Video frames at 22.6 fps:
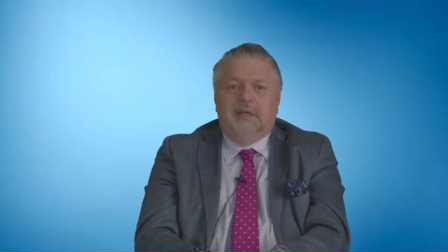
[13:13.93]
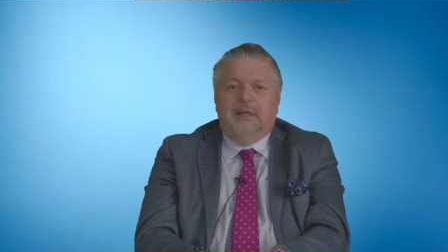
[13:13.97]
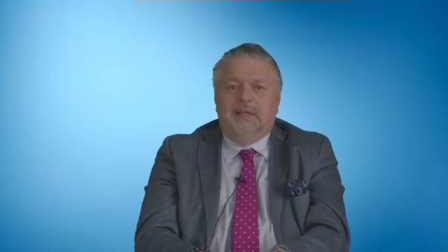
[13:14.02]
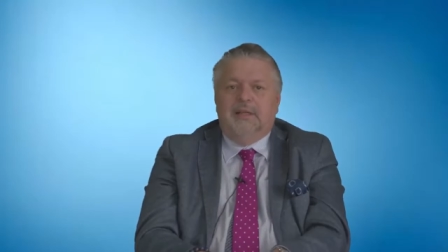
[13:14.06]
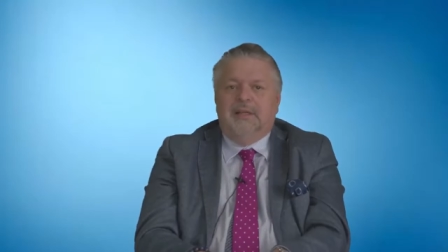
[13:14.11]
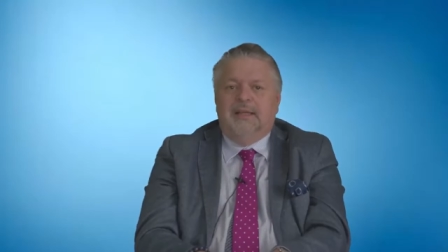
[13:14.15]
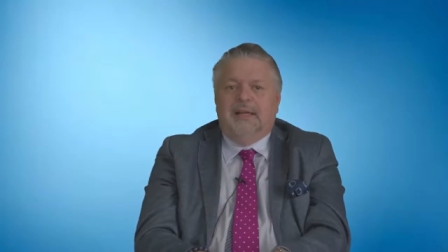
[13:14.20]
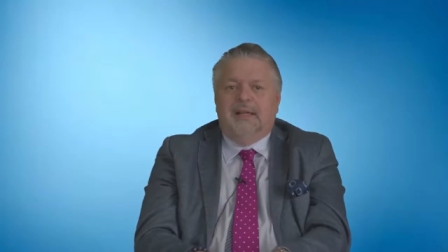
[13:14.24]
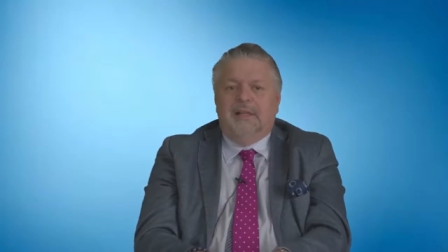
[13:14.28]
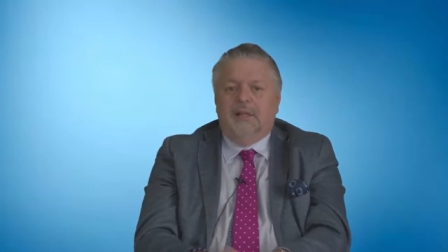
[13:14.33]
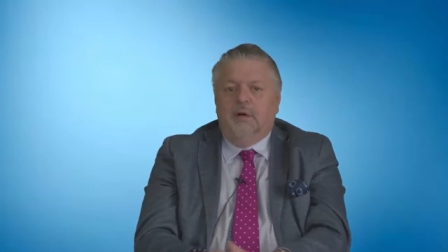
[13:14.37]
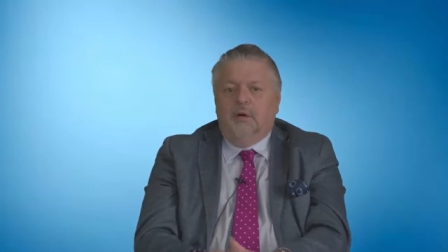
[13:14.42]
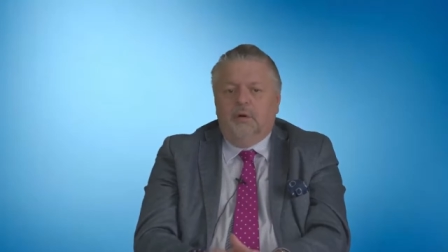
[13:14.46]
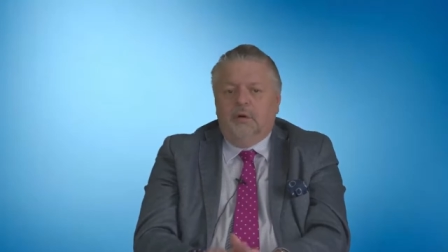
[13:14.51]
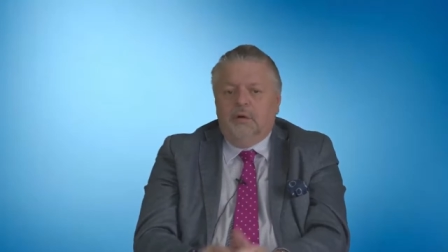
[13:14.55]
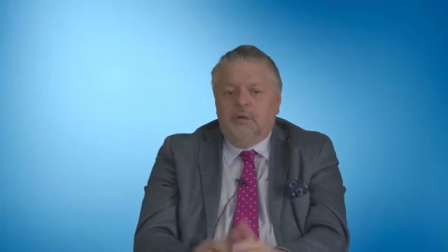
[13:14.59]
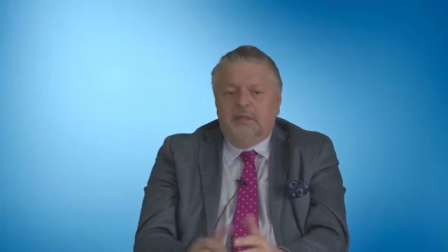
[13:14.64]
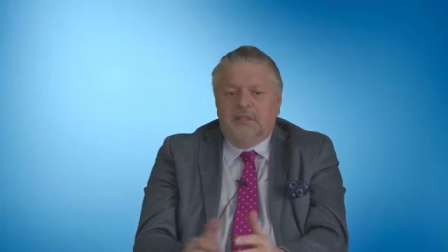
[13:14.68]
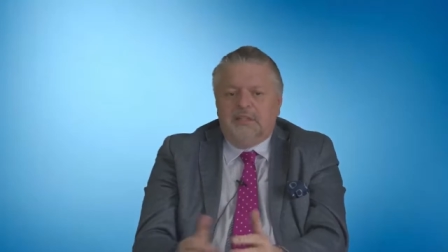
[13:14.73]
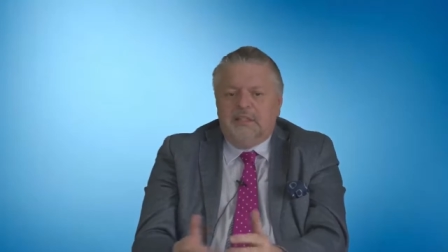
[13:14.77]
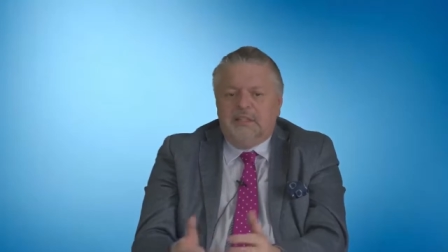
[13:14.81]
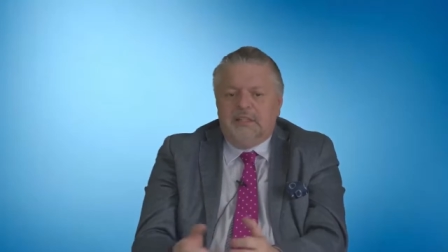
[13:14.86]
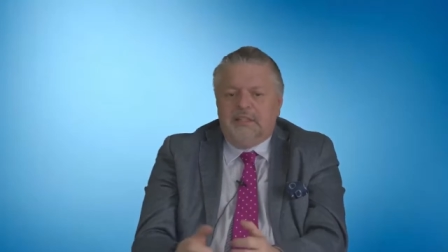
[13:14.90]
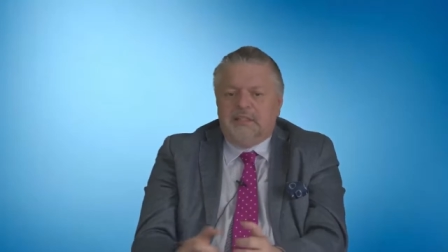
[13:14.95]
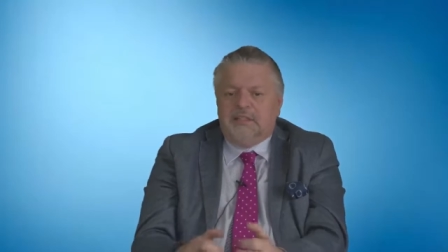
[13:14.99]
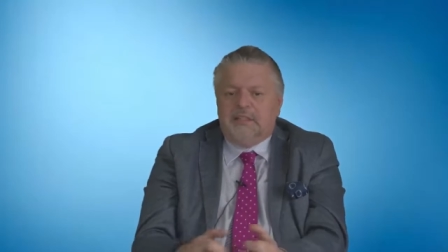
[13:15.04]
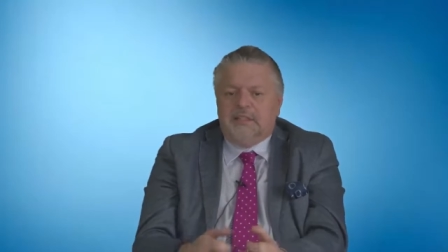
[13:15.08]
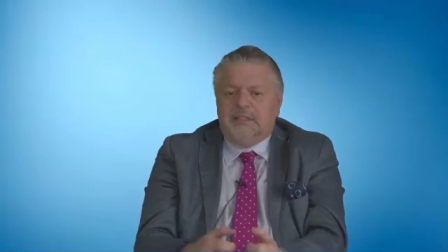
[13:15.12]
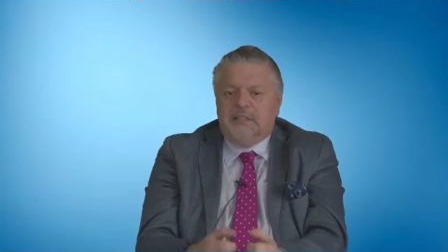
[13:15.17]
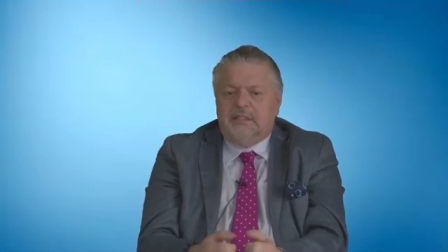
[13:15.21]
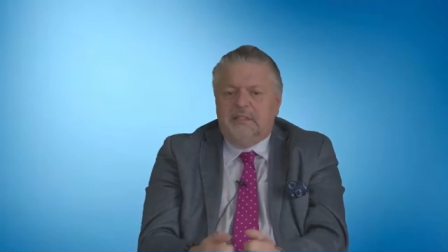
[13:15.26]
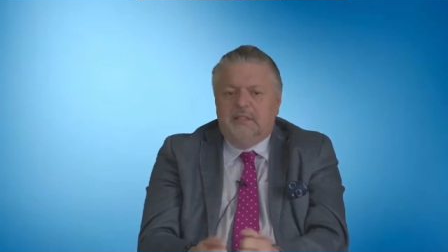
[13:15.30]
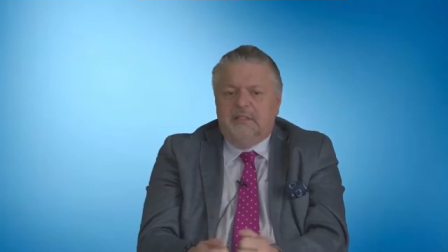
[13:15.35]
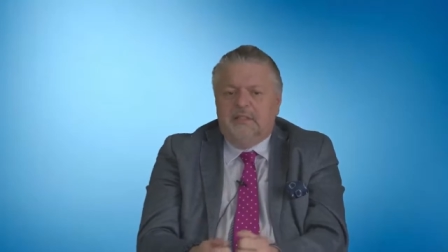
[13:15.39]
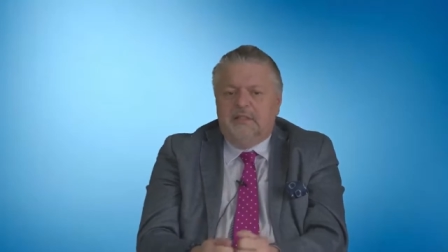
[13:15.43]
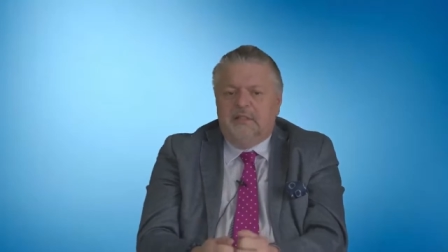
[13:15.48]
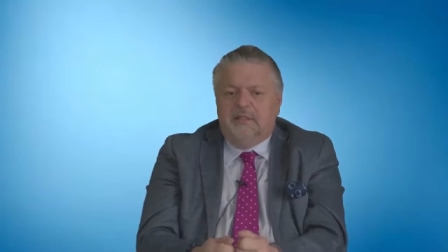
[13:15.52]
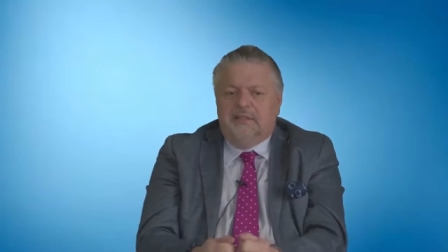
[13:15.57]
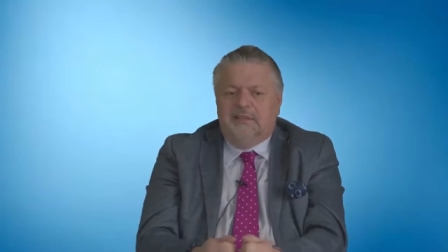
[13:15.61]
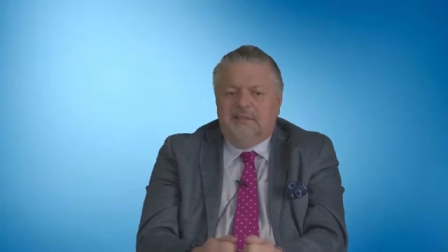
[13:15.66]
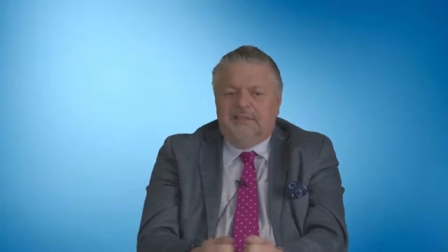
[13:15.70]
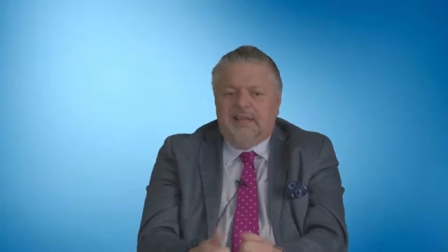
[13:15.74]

then all these uh,